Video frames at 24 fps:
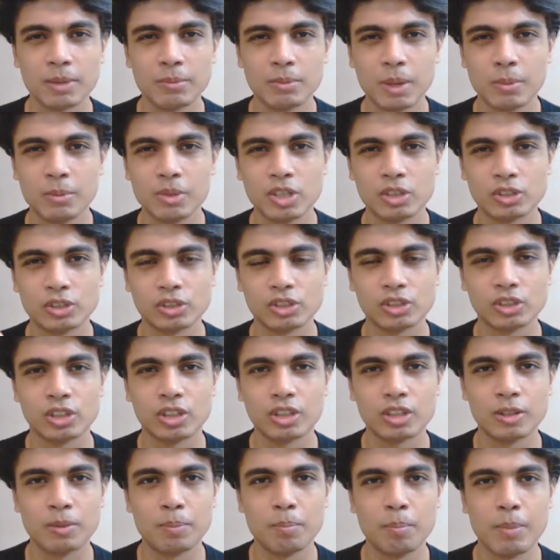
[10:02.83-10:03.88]
maybe there's a
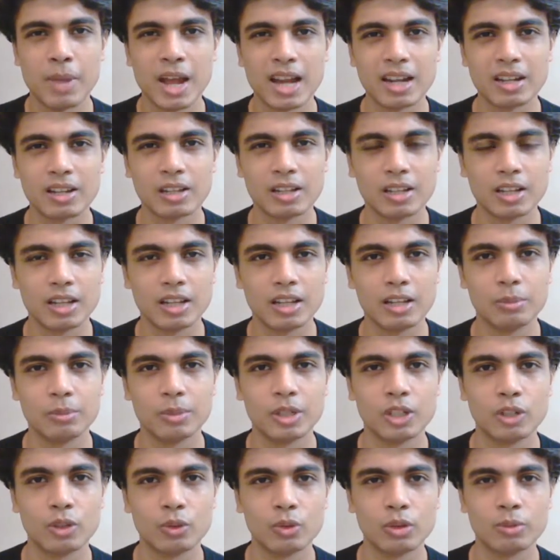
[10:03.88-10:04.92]
certain matte
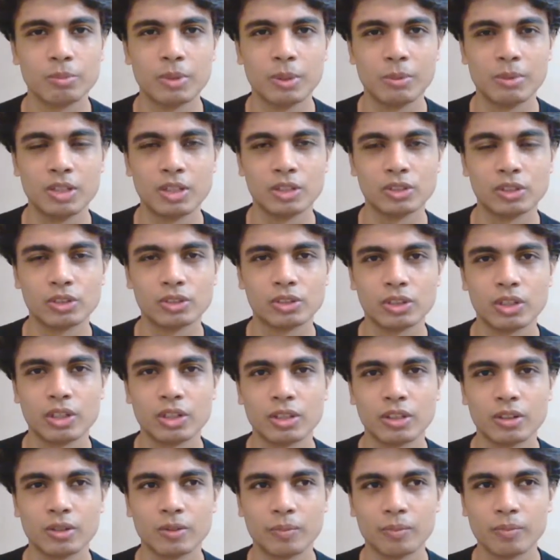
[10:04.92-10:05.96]
element to it, maybe there's a
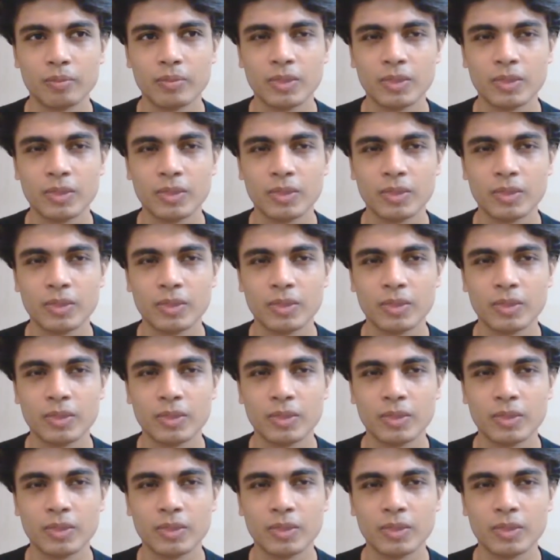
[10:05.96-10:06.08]
certain